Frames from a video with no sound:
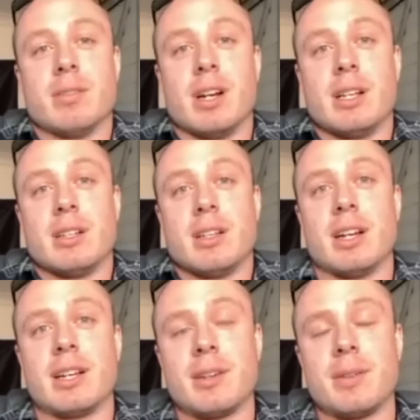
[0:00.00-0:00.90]
right?
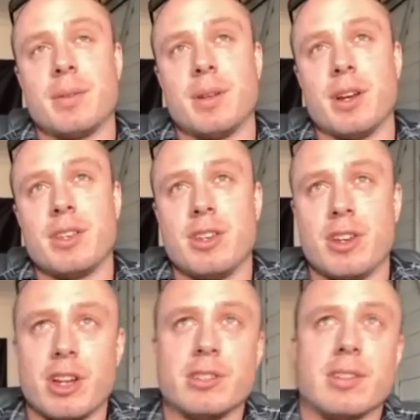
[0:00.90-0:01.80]
Like, you
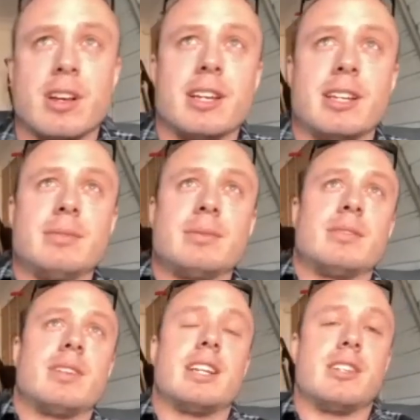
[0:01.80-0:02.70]
go to Zloty
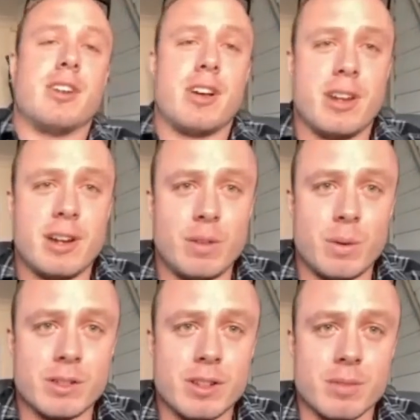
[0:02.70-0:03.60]
and you know that
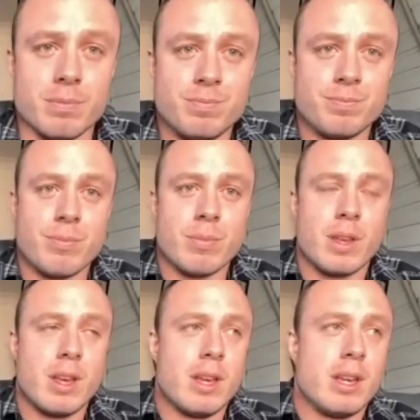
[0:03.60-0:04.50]
everyone's on.
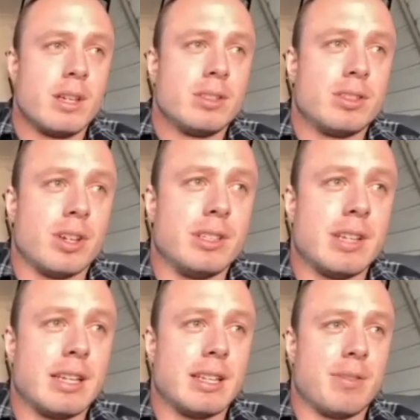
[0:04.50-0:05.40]
So does
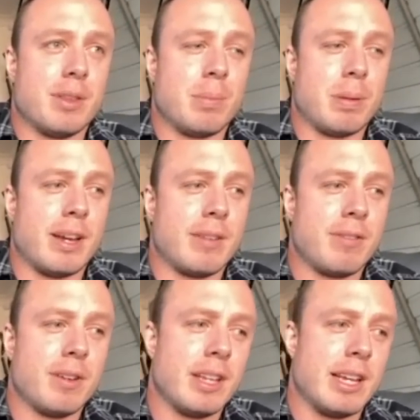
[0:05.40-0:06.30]
that level the playing
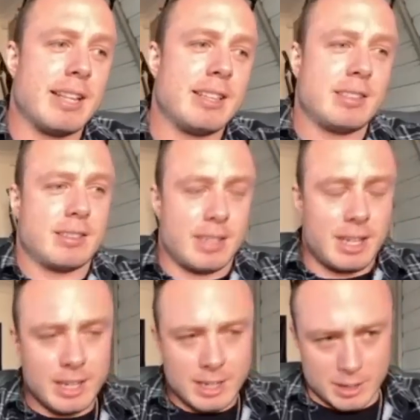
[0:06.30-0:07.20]
field? And this is,
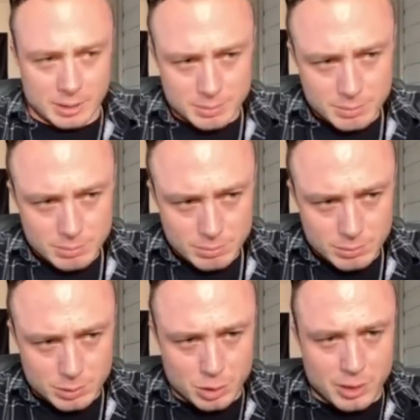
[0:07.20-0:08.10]
look,
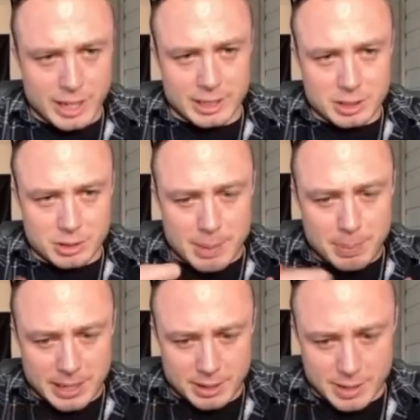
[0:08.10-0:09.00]
to then
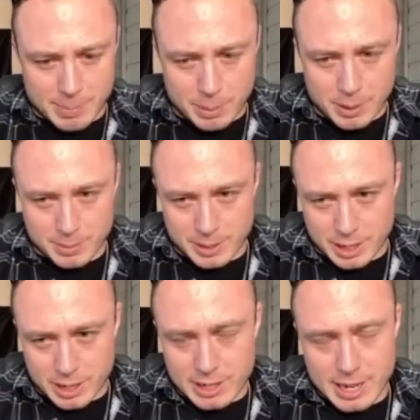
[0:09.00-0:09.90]
extrapolate on that point, we
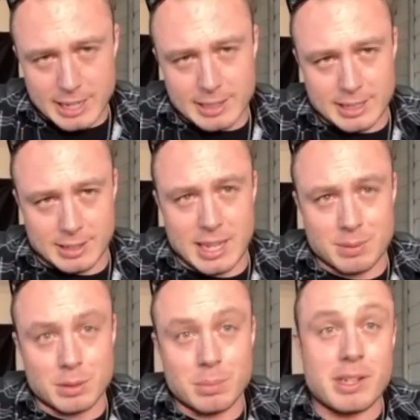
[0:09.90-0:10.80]
go, okay, it's
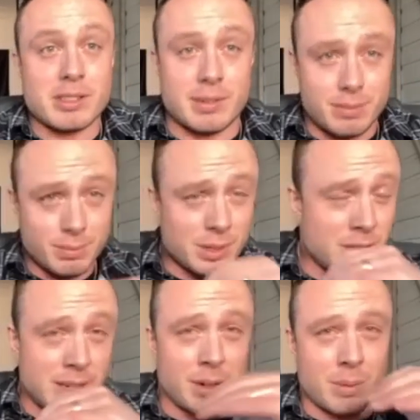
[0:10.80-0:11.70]
level because
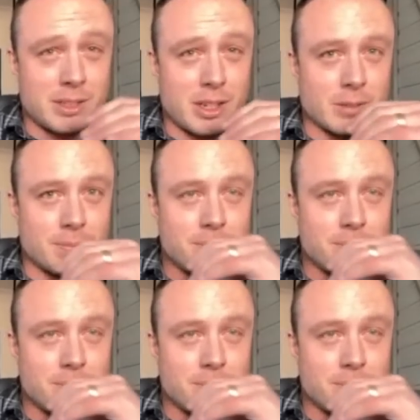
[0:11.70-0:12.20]
everyone's on,